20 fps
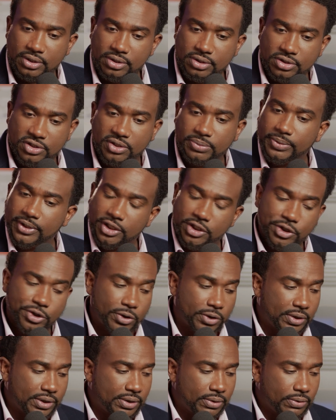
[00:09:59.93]
to make
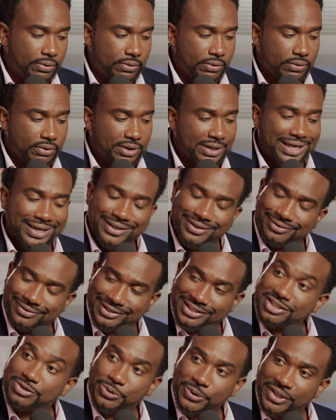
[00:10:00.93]
sure that in
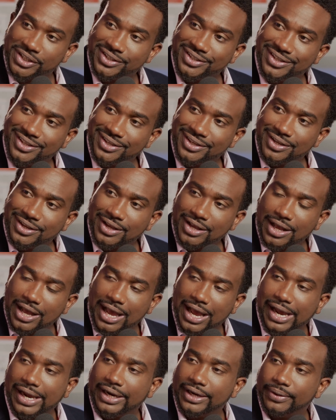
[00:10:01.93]
this one,
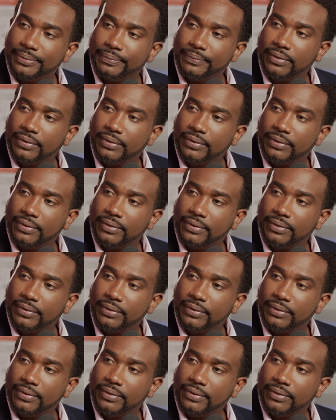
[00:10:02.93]
I am